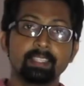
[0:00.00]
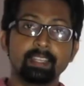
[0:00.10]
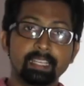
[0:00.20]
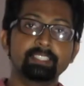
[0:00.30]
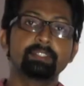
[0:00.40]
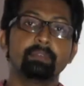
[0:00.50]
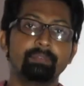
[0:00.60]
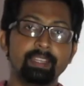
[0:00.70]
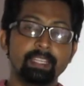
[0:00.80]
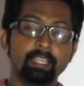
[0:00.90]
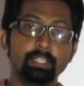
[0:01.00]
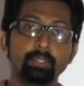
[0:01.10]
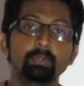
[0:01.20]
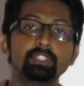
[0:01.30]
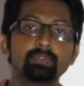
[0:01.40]
the next very
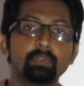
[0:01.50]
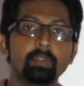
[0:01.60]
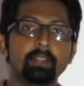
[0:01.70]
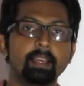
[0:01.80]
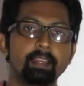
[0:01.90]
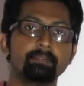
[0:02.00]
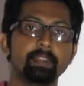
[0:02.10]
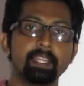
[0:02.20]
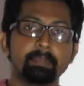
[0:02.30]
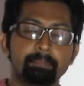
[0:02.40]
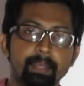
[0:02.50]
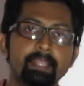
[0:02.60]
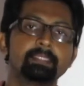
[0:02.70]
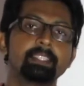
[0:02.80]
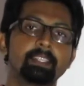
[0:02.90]
useful and very
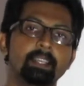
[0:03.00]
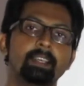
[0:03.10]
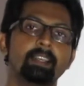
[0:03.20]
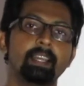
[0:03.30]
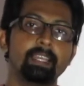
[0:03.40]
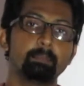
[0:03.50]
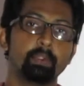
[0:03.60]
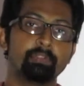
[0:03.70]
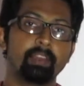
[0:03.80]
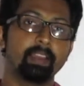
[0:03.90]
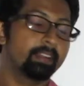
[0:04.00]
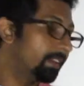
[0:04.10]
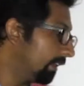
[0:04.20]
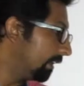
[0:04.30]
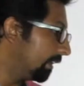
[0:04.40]
basic light modifier
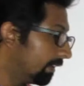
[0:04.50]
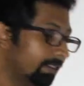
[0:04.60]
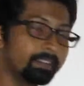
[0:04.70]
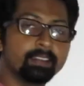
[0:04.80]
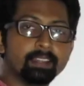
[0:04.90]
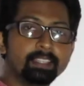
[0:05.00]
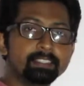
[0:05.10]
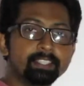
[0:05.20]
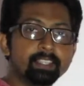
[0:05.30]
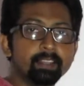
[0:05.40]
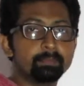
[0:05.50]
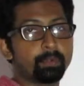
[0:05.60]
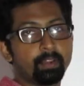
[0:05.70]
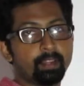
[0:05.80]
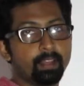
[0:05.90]
is the
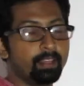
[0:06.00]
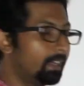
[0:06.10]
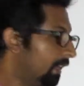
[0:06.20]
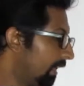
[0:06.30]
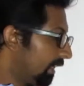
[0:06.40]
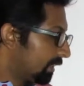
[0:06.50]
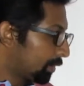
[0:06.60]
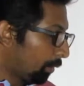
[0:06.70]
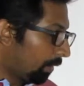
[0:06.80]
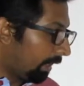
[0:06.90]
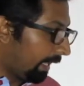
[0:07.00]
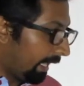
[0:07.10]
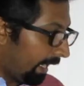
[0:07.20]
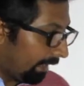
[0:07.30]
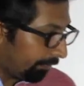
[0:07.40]
umbrella. So I
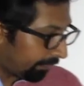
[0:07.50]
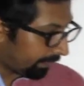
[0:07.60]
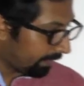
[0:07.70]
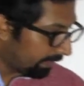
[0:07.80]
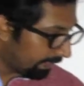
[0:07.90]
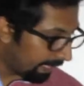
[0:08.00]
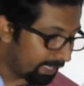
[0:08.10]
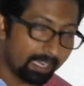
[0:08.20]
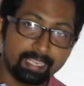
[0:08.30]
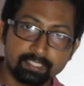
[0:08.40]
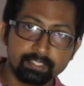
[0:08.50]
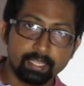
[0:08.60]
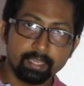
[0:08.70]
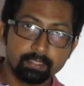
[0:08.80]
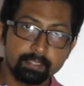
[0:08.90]
have a light
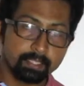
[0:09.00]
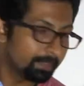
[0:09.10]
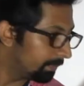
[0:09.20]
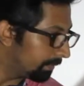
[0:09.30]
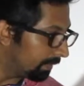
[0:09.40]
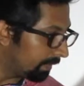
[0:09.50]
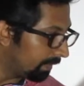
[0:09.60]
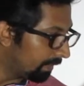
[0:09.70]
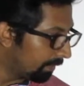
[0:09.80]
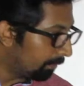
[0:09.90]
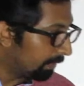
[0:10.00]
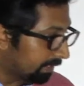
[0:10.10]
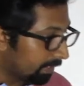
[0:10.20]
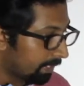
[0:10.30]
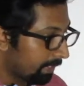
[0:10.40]
stand with
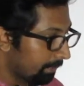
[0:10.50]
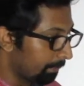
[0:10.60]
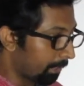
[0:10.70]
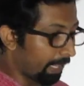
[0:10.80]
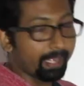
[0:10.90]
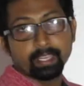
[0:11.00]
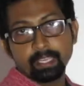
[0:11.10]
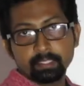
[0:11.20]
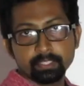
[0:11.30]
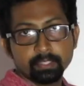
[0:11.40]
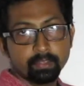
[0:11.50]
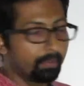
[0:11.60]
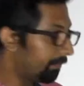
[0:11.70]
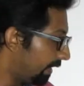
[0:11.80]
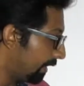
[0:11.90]
a bracket
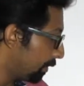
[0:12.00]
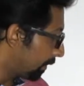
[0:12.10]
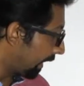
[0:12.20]
where you